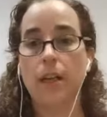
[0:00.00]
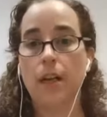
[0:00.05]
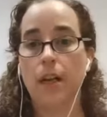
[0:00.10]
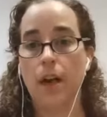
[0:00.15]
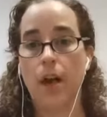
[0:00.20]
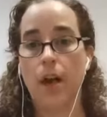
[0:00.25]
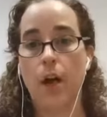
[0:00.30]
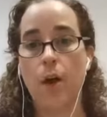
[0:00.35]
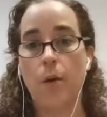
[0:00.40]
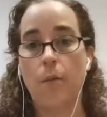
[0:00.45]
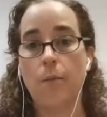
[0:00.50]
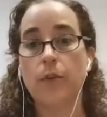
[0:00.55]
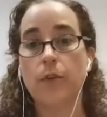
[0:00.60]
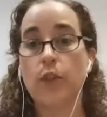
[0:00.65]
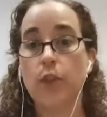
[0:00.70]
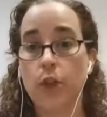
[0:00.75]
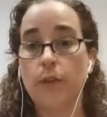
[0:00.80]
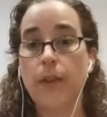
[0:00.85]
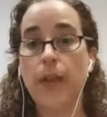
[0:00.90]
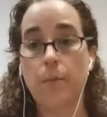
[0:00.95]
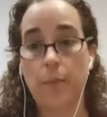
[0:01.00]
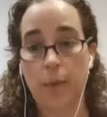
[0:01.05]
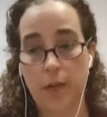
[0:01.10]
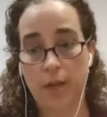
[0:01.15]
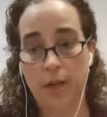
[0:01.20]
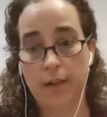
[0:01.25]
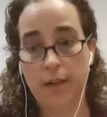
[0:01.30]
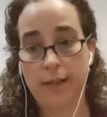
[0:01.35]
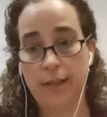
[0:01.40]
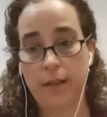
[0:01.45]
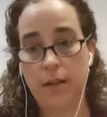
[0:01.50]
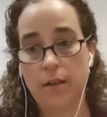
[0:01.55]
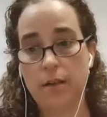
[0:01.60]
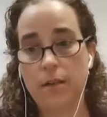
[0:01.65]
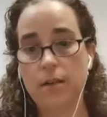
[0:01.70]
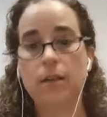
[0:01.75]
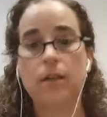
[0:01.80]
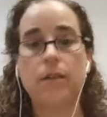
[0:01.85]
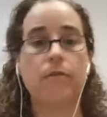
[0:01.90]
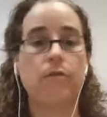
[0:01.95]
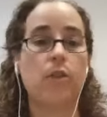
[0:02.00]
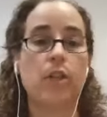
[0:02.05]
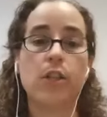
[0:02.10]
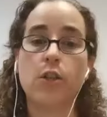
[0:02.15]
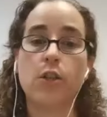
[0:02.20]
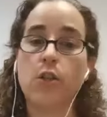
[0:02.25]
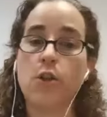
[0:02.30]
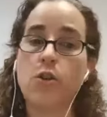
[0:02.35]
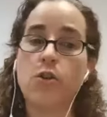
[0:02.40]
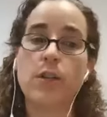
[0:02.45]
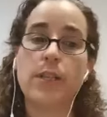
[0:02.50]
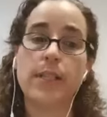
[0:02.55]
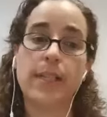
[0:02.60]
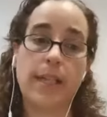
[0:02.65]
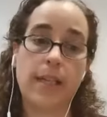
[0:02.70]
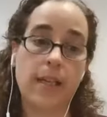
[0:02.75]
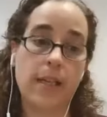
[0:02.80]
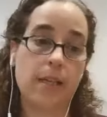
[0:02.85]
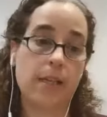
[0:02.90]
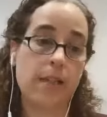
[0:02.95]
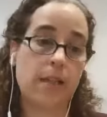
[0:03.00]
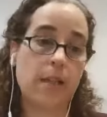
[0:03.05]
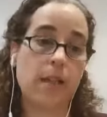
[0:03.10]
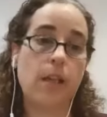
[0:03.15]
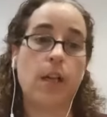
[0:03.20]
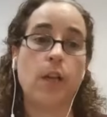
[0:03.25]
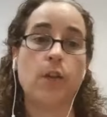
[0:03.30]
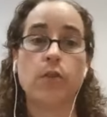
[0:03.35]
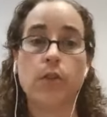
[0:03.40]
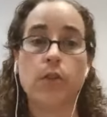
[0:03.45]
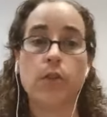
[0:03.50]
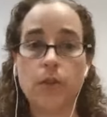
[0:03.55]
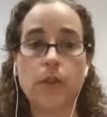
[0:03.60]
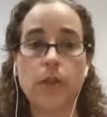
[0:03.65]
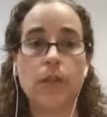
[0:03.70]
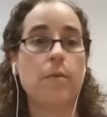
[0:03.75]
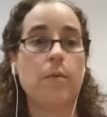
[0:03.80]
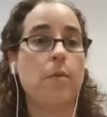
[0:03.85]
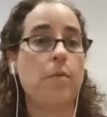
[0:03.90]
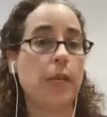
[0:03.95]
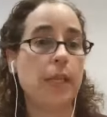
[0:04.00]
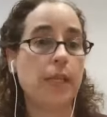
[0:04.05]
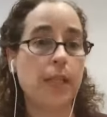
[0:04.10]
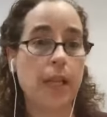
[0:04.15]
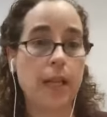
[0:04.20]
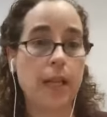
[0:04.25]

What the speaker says: to that person for as long as it's, you know, suits them and meets their